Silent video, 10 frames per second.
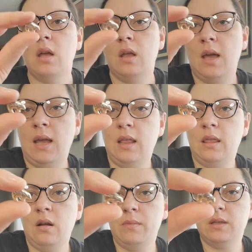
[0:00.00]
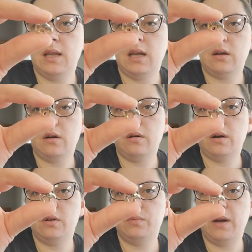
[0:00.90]
and they're almost like a
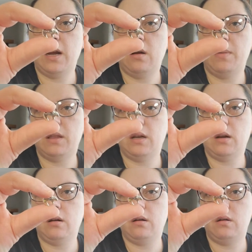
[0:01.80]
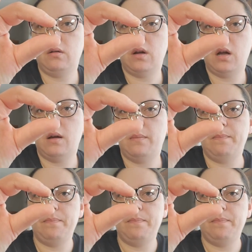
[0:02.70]
courage bear but they're um,